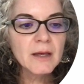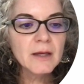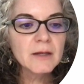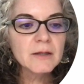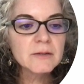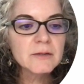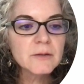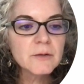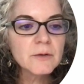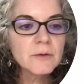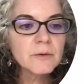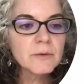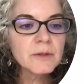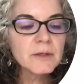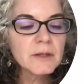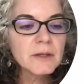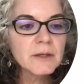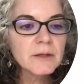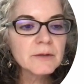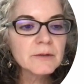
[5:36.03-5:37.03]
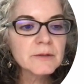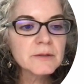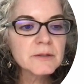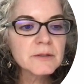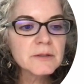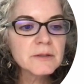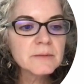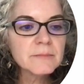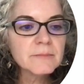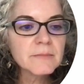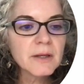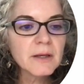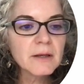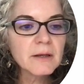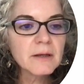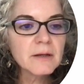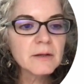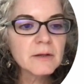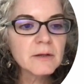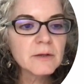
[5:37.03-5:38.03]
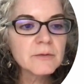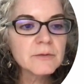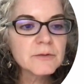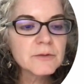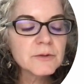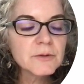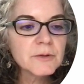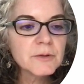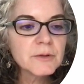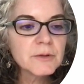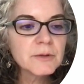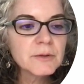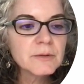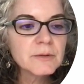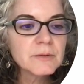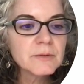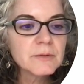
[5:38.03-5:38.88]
So here's a closer